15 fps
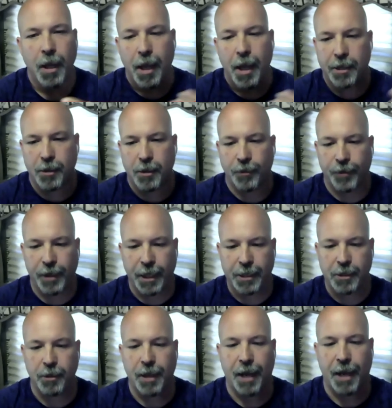And so for the next
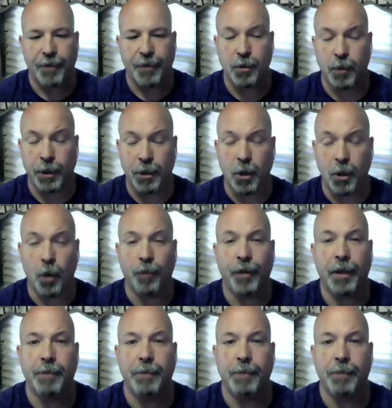two and a half years, we dove in and